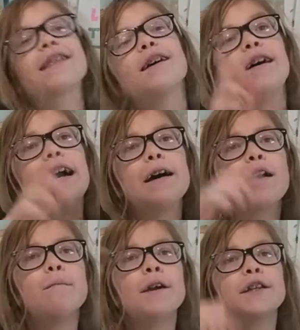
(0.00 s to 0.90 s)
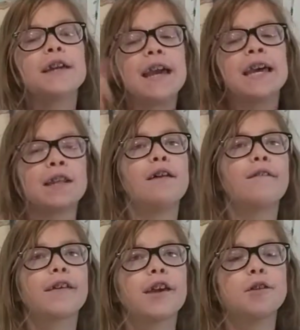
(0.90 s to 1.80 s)
So make sure you hit the
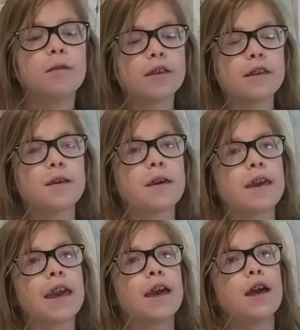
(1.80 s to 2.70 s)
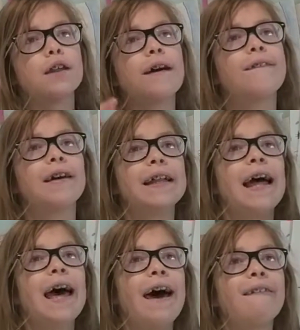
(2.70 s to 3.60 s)
notification bell so you can get notified
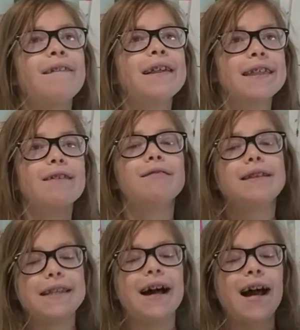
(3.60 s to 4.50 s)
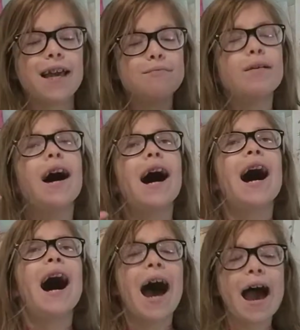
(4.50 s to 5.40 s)
every single time
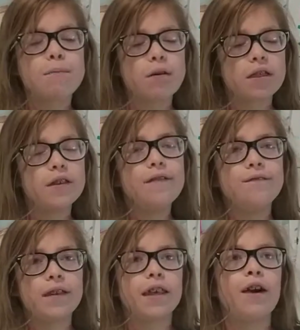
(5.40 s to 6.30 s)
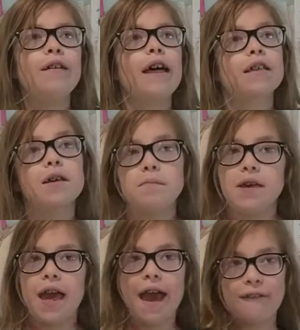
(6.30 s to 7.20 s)
I post a new video, and that's gonna
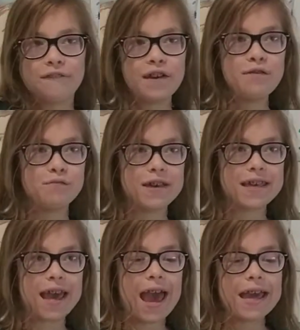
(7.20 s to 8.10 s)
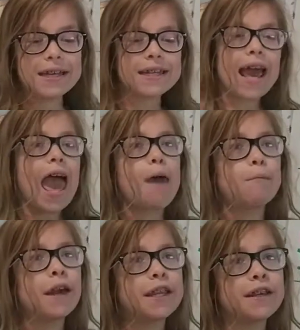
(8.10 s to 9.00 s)
be every weekend.
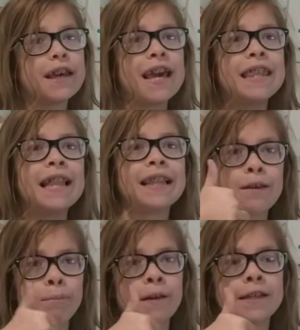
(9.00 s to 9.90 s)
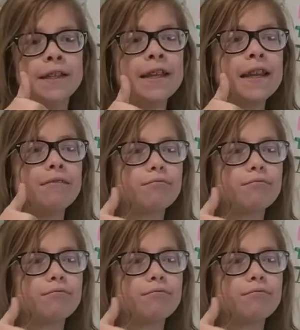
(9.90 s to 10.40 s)
Make sure you hit that like button